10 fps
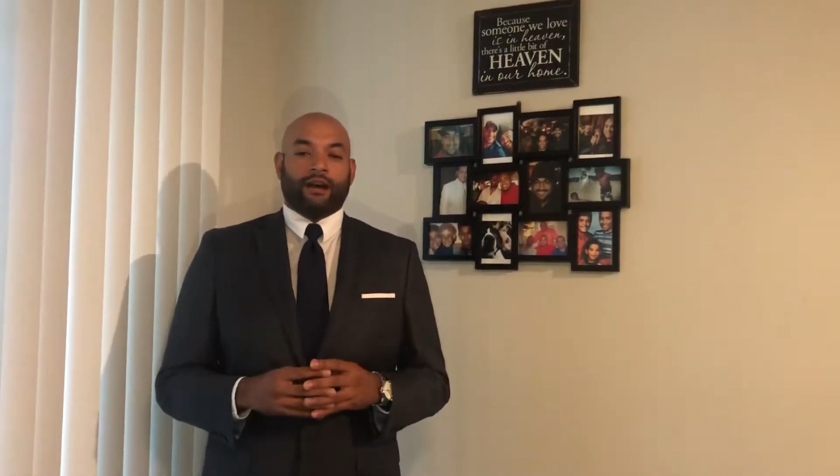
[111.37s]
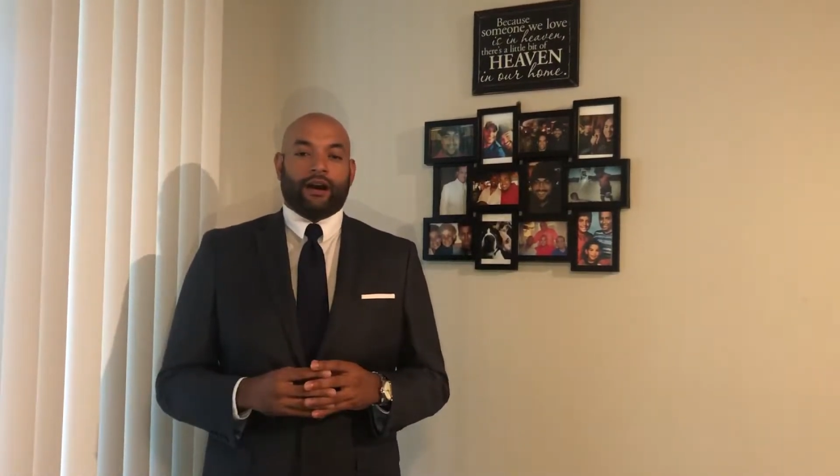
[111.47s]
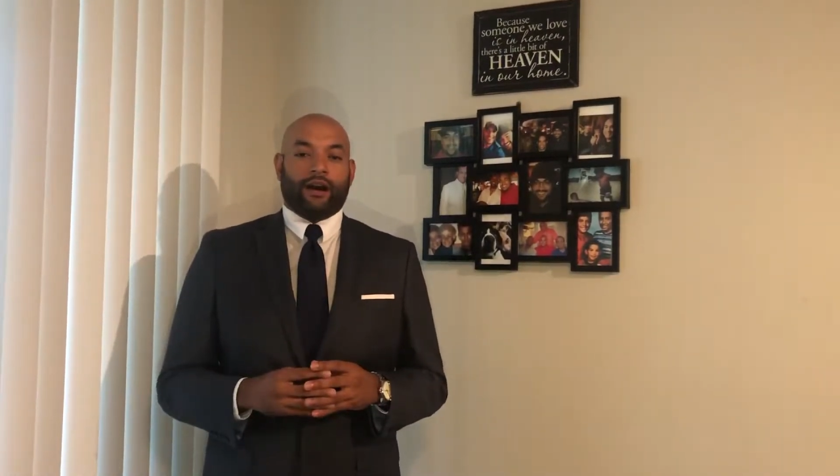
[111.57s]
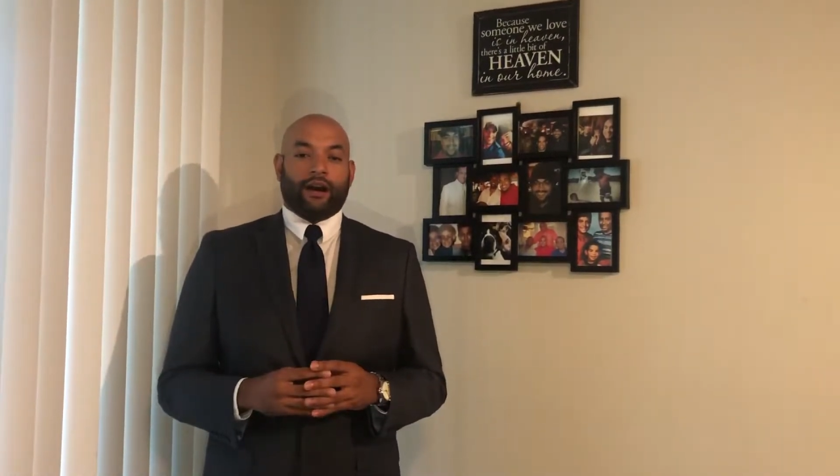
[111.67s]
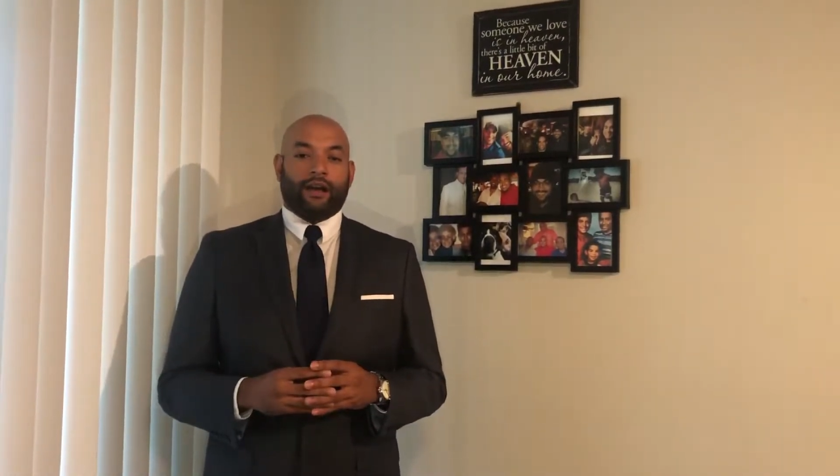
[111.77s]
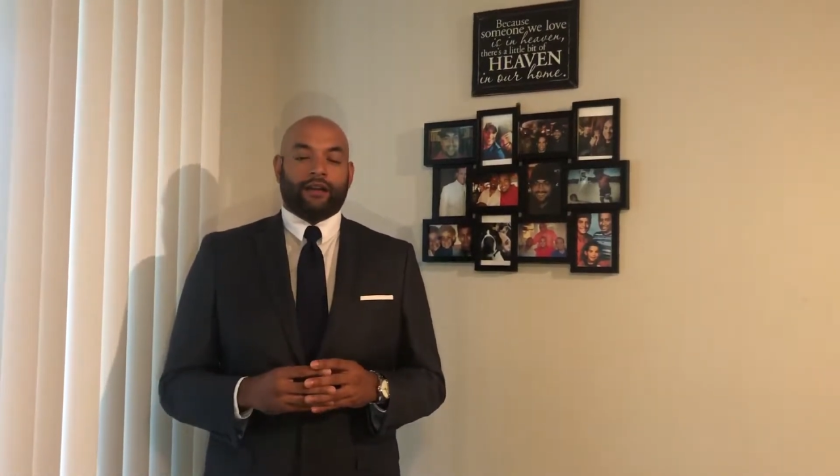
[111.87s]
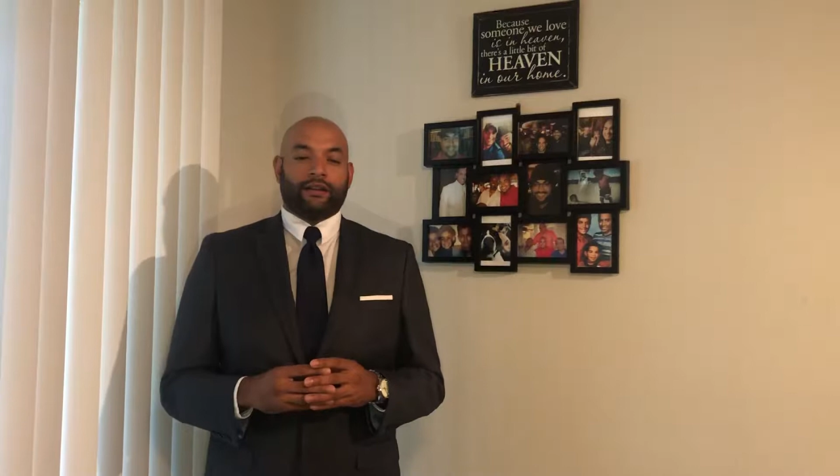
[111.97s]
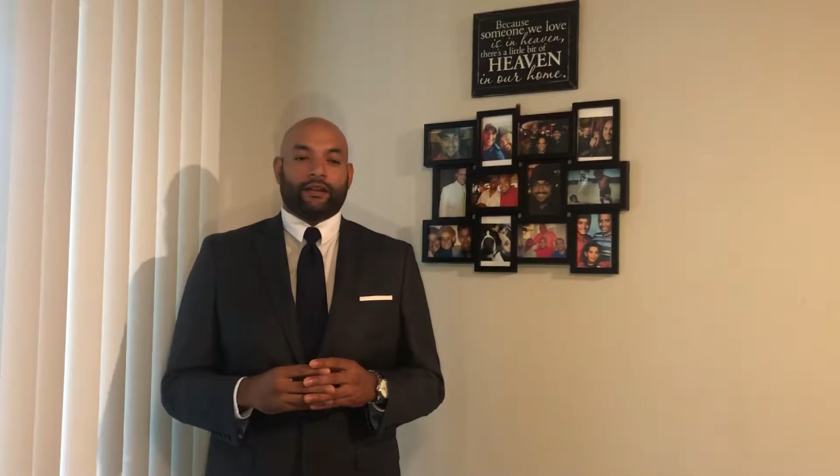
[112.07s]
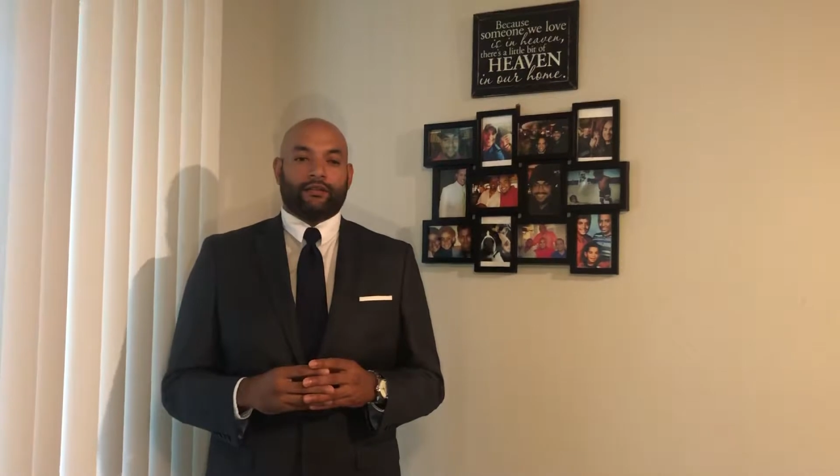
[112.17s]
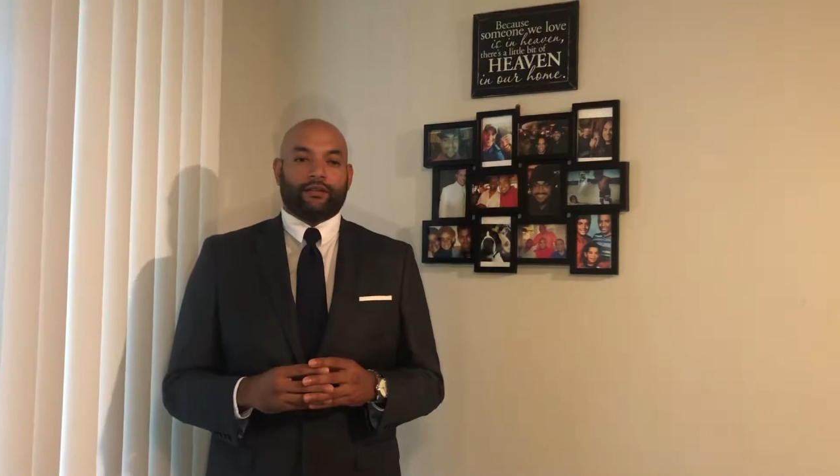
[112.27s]
and
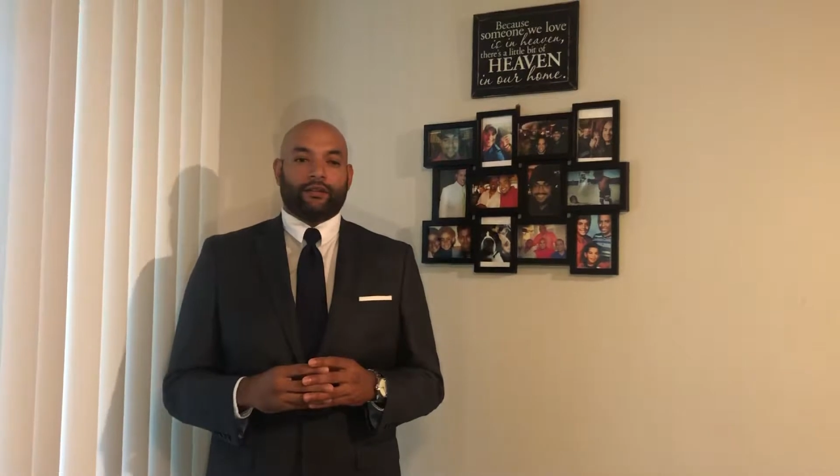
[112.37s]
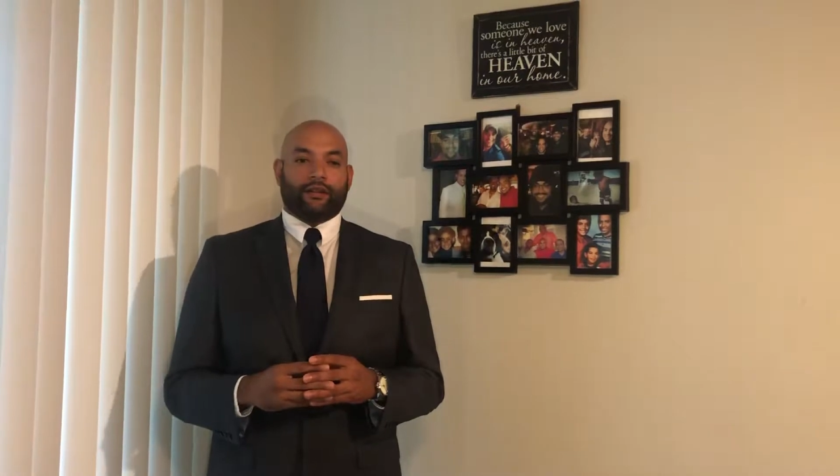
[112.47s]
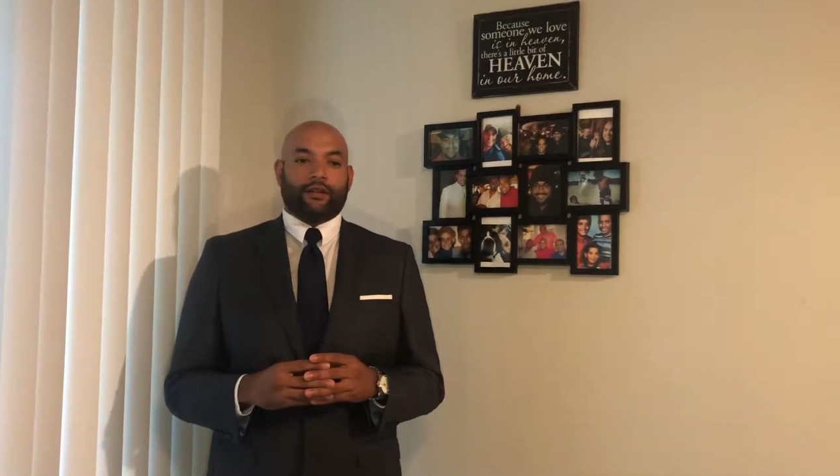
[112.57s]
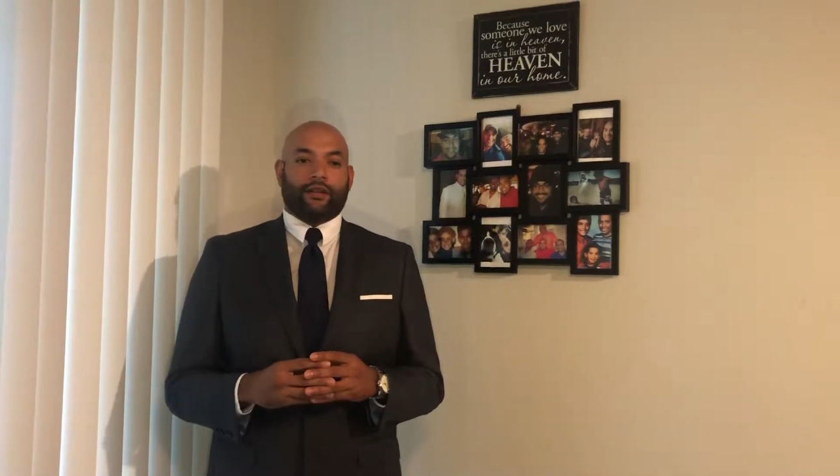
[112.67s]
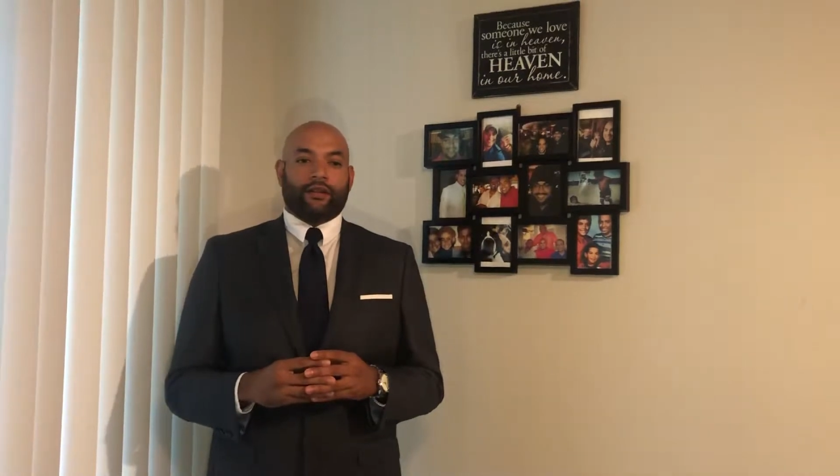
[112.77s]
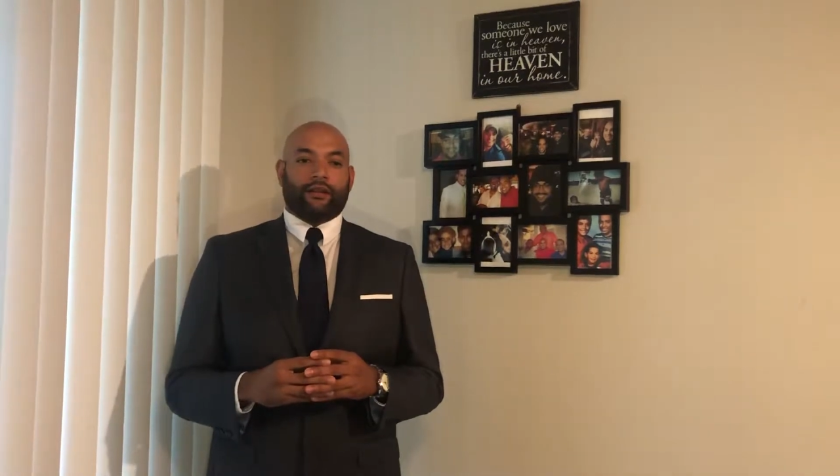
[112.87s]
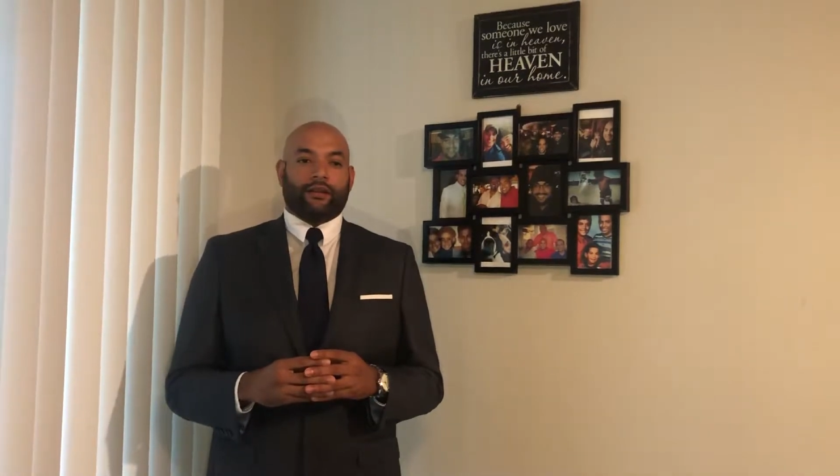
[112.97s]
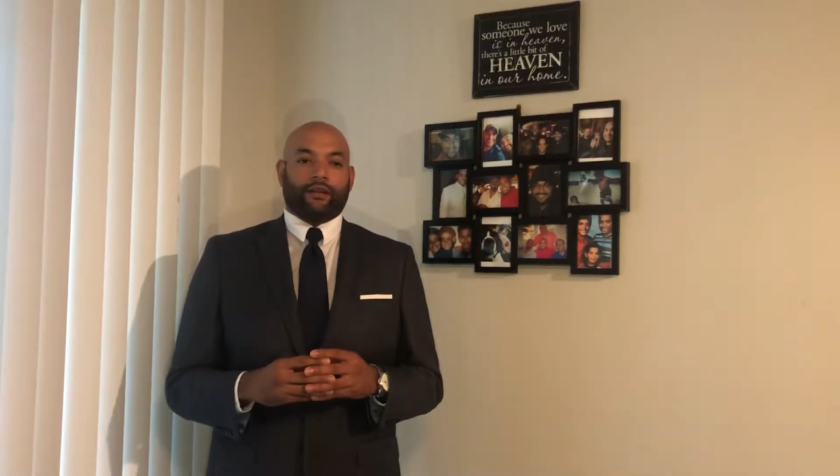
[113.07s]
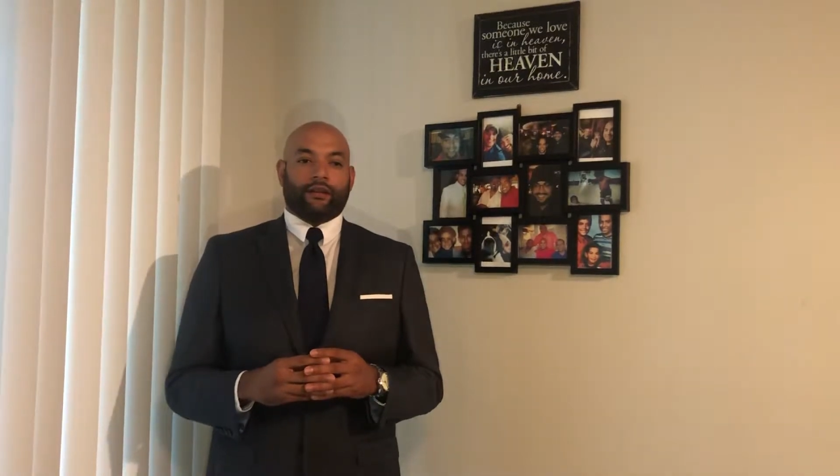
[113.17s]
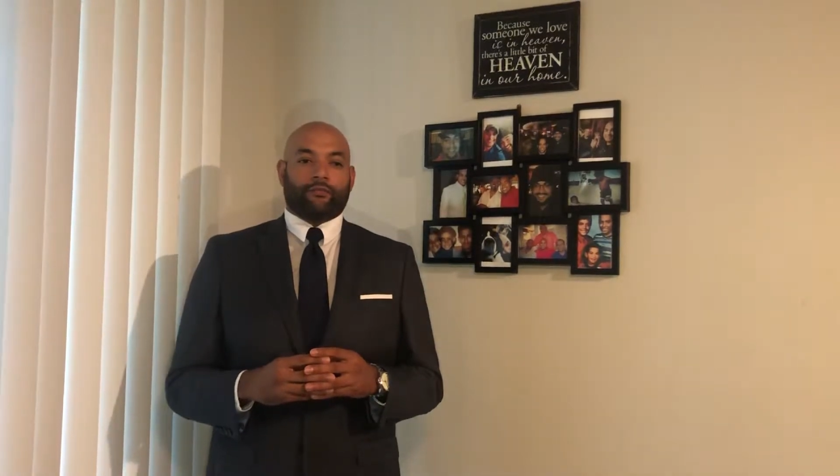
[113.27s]

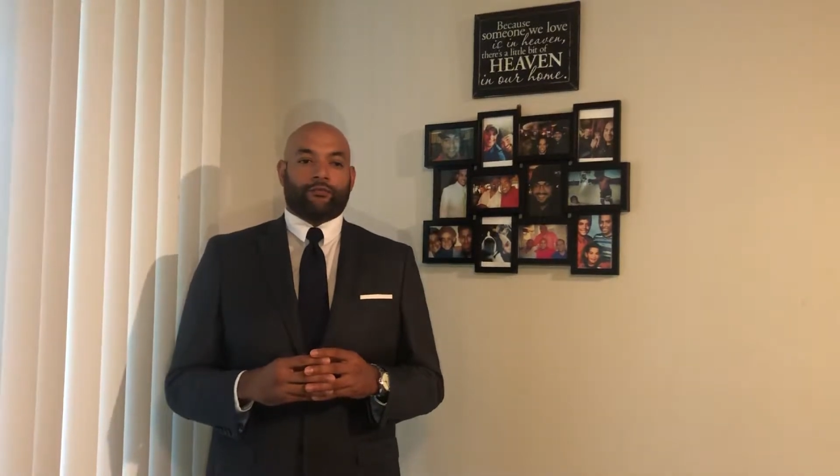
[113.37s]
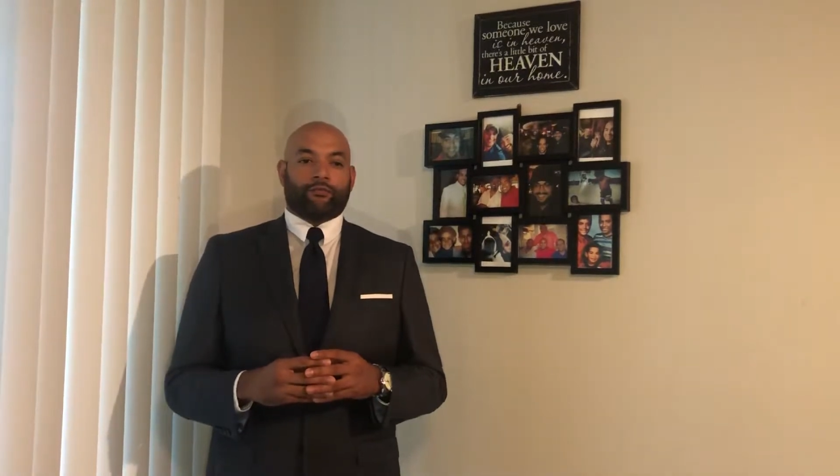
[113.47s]
it